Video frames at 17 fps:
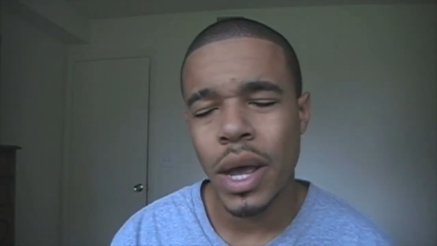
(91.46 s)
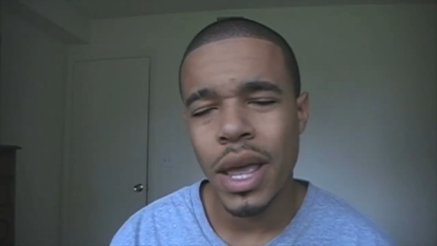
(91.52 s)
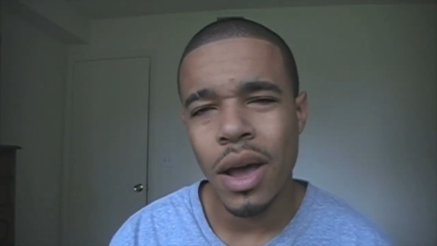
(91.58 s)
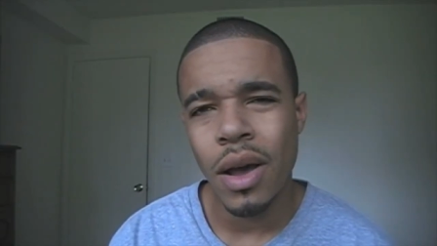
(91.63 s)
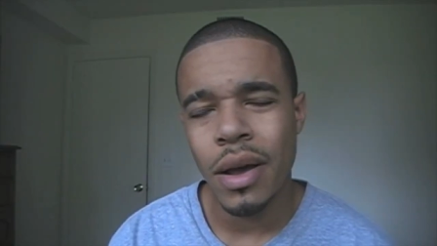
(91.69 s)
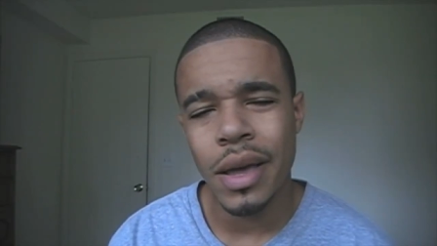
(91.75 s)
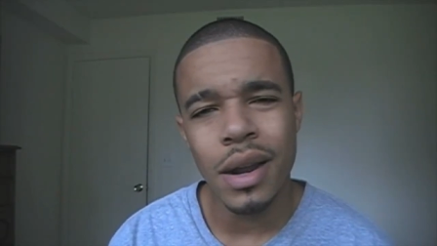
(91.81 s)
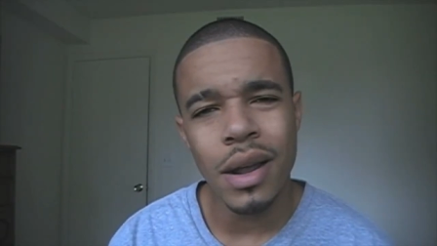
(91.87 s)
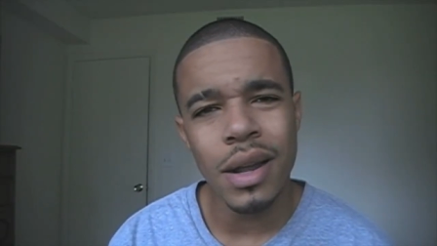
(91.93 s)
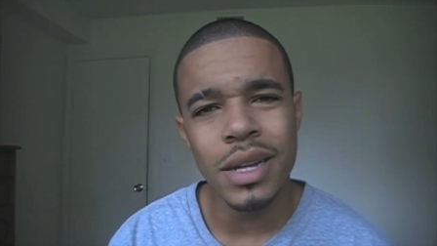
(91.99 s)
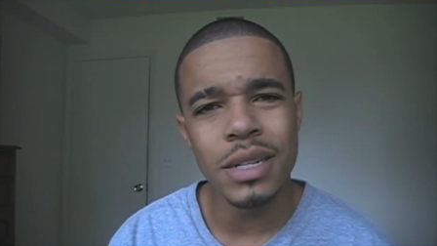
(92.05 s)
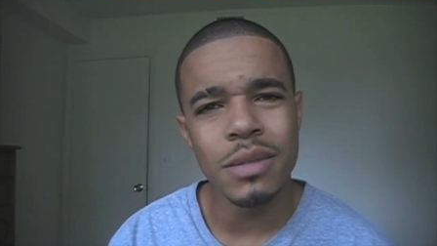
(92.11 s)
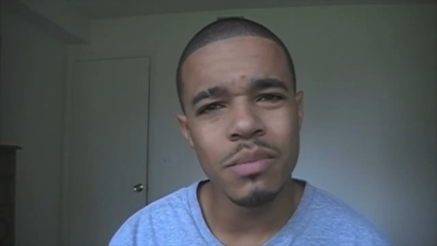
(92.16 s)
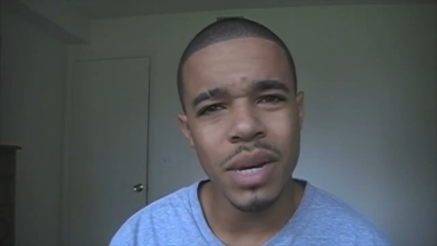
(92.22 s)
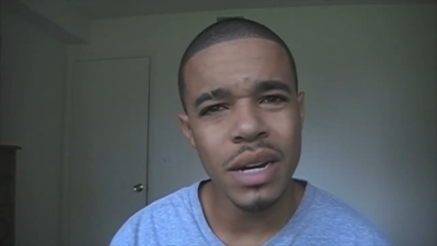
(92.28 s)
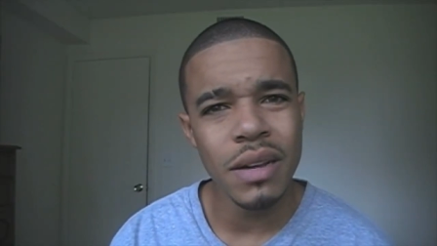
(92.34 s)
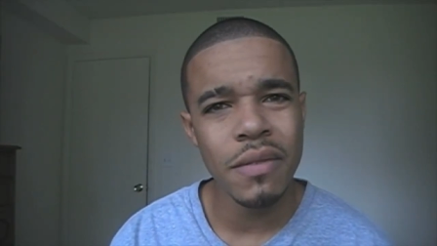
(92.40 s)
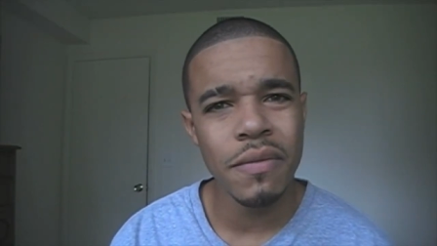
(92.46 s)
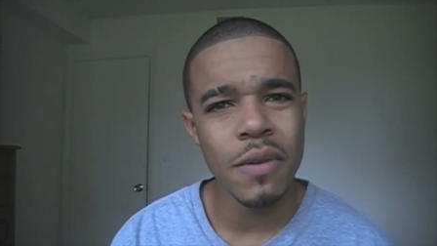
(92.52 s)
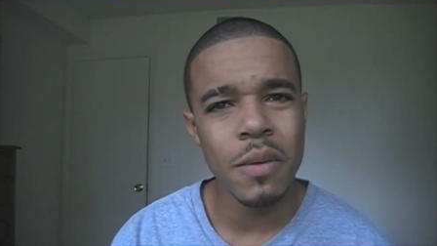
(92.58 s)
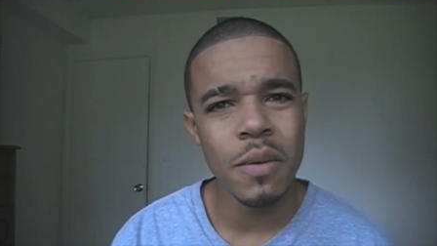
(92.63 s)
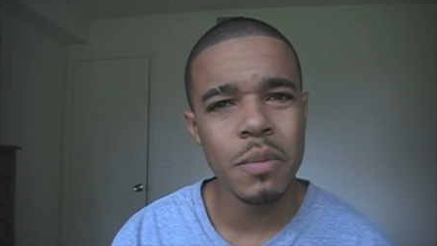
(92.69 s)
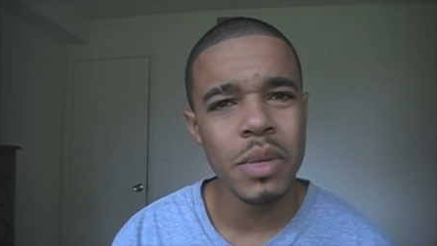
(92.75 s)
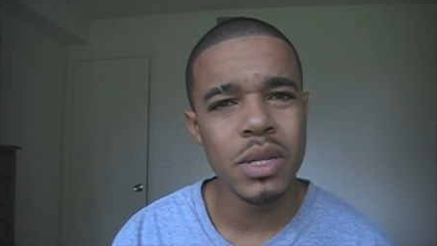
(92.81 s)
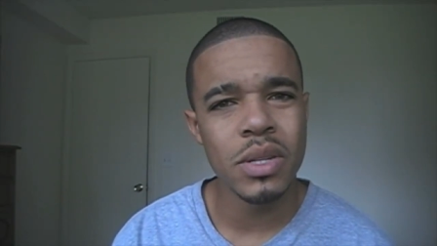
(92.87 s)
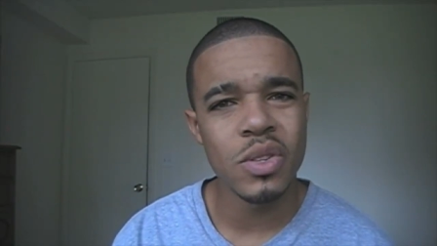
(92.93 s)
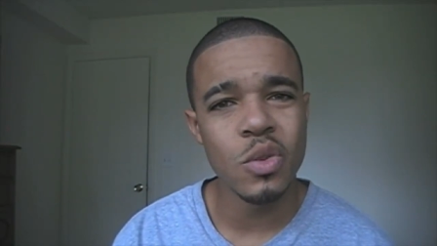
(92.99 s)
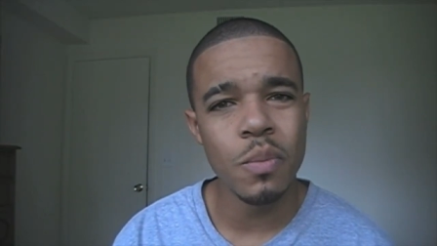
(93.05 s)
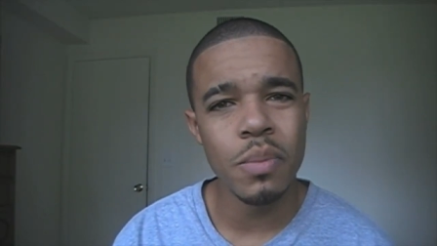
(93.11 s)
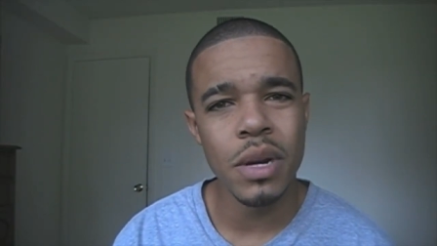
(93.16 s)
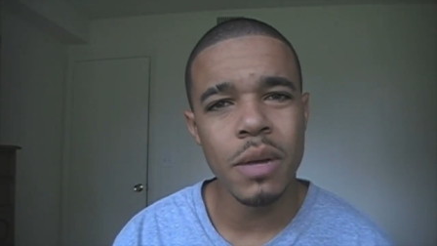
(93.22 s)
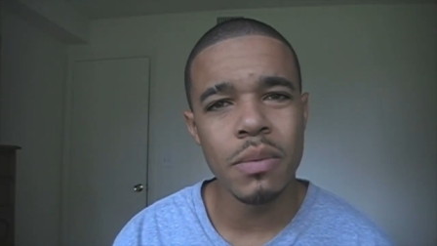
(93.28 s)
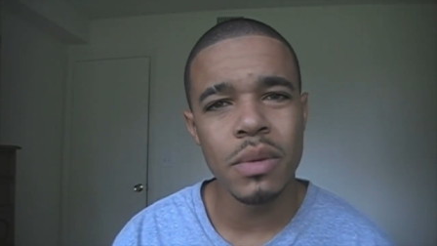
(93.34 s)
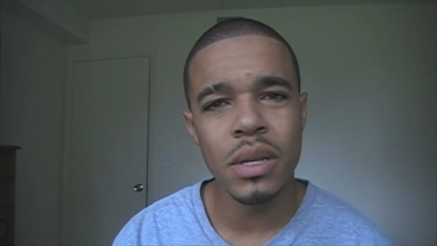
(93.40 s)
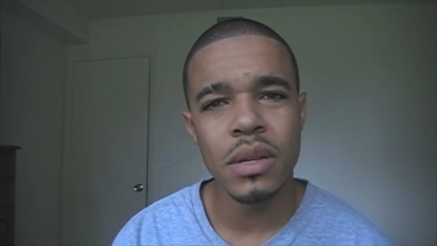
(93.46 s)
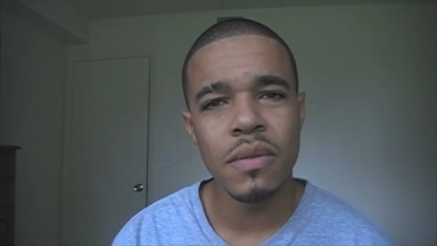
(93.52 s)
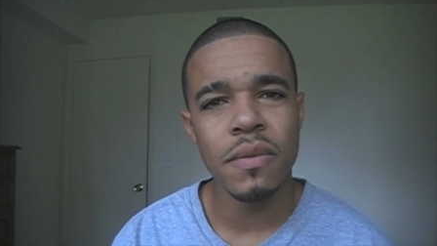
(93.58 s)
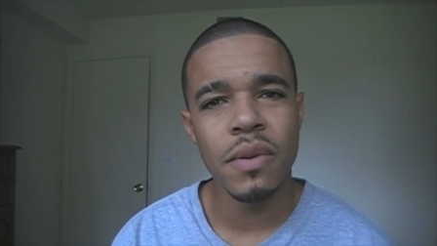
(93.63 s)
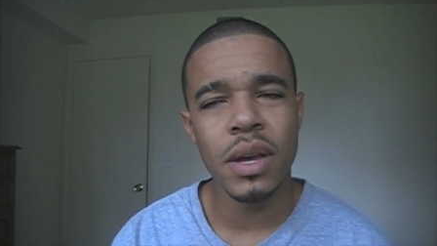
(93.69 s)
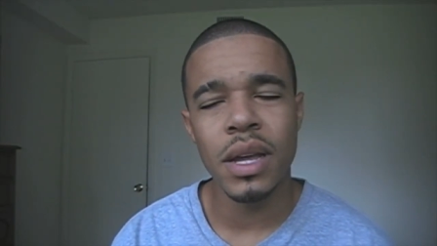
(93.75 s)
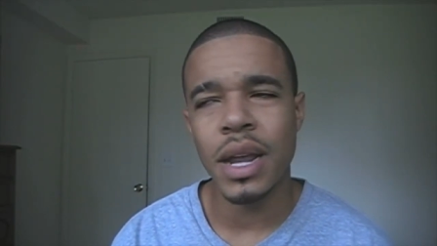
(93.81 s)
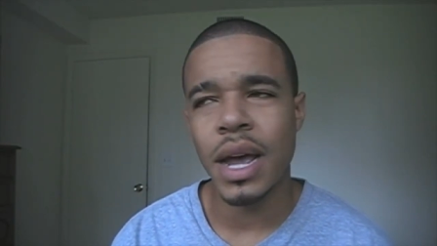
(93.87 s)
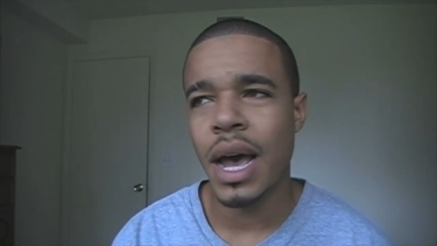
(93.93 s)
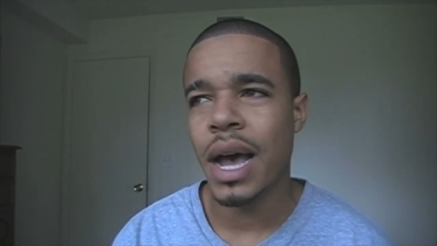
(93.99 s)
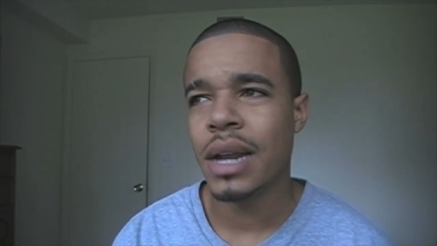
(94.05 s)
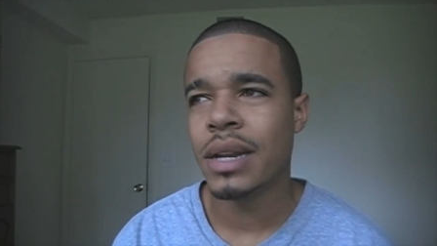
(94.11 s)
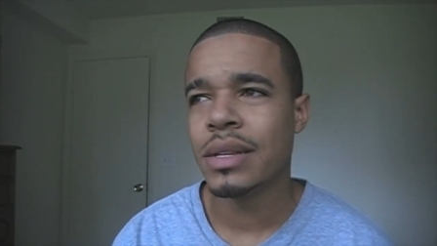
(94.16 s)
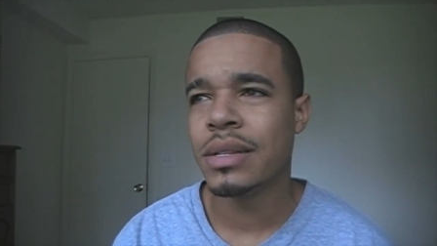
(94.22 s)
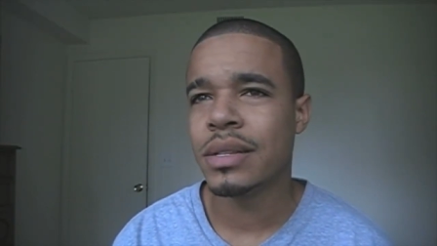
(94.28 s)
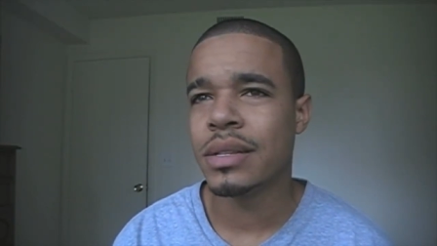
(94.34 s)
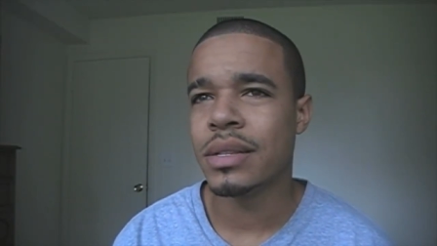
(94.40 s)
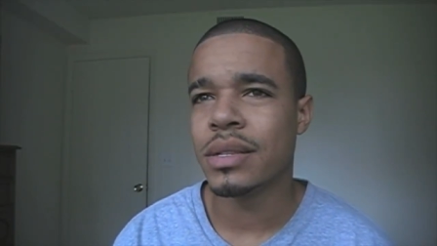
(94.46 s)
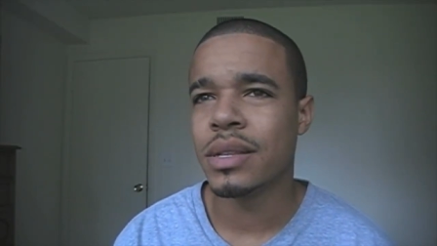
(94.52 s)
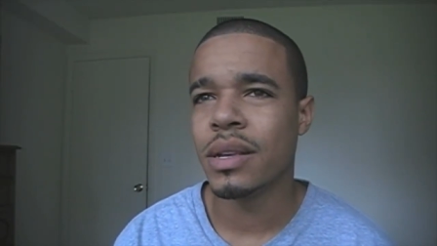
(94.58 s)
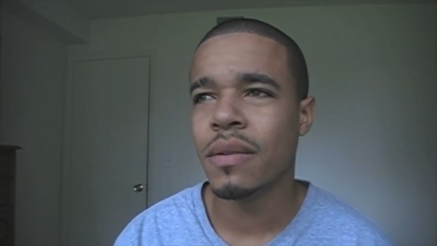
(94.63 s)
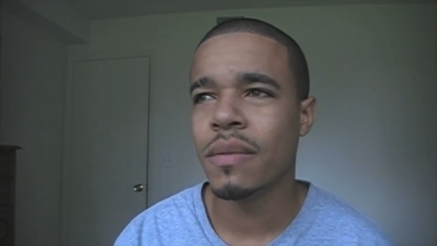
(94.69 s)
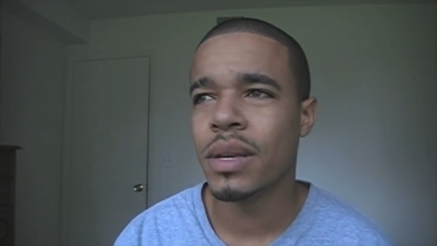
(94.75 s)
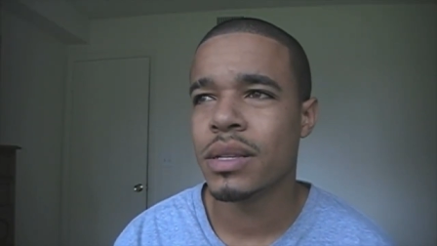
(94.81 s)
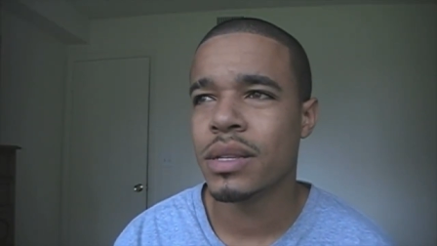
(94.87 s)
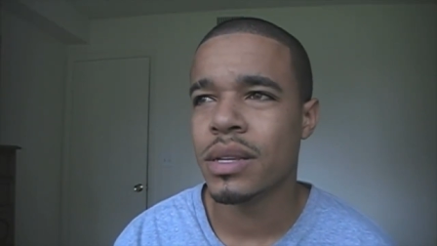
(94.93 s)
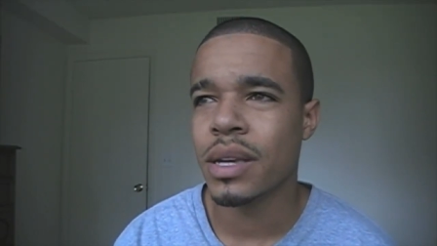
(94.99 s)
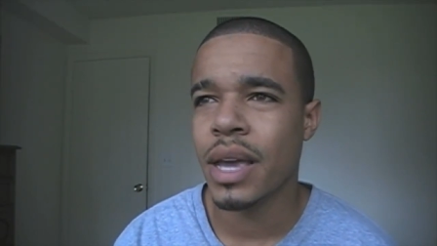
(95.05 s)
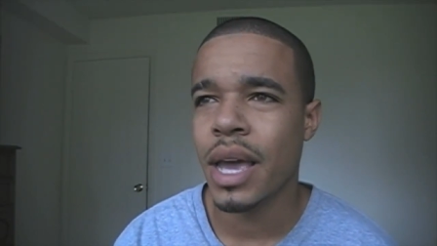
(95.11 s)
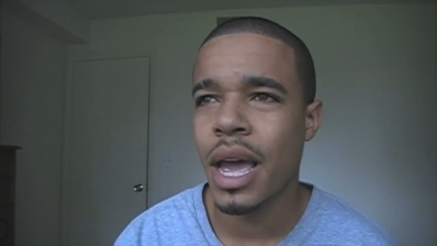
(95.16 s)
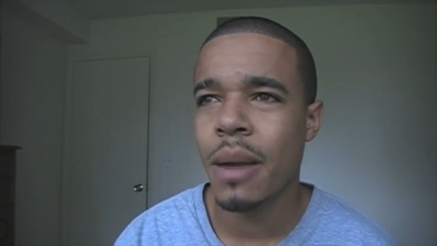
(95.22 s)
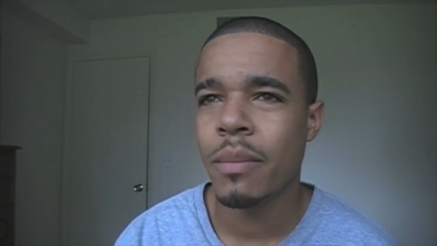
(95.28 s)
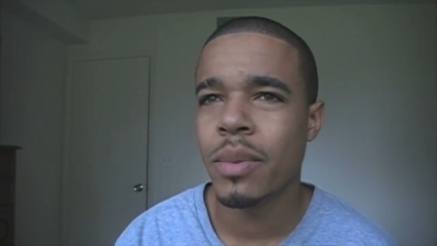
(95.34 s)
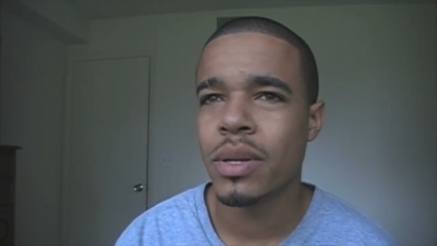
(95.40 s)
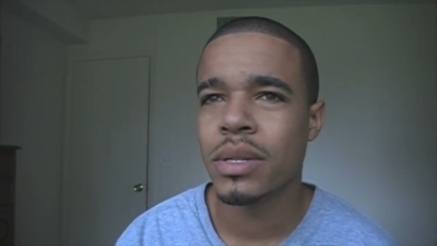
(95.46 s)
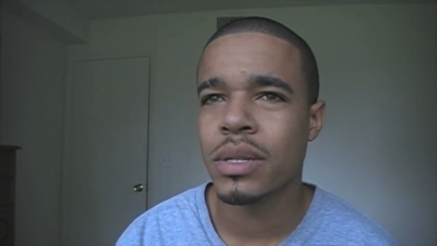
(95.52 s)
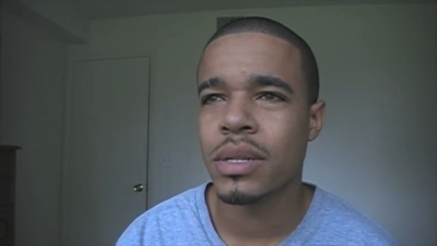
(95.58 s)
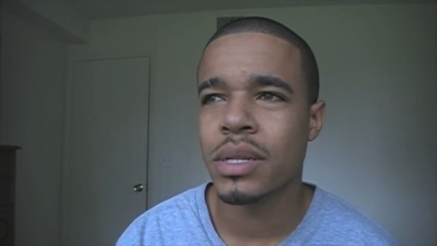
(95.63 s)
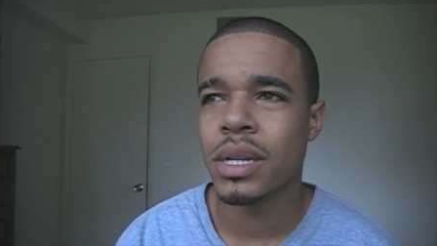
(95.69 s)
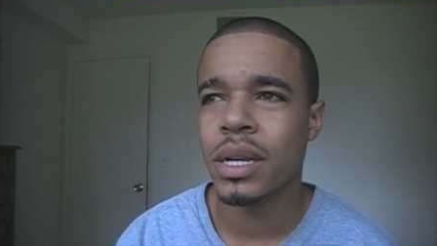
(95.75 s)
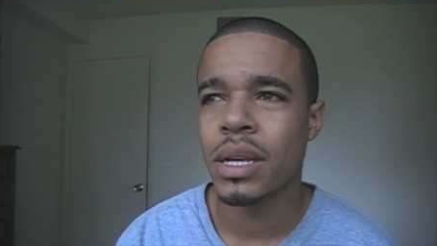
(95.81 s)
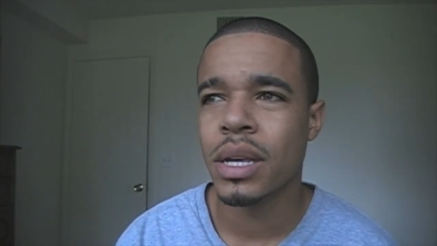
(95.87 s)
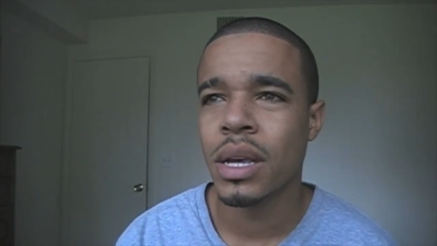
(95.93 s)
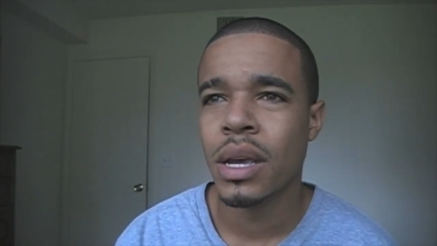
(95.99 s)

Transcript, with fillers: Where y'all get all this money from to be souping up these fucking Hondas and Civics and Camrys and shit?